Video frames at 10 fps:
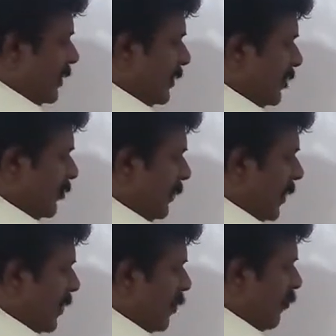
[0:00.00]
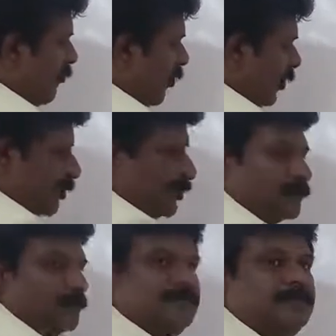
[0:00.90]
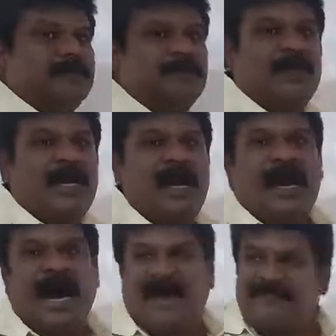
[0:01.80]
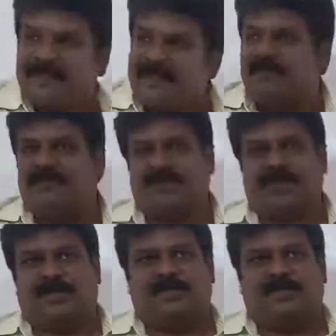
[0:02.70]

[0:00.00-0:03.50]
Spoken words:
There will be 42. After the conversion,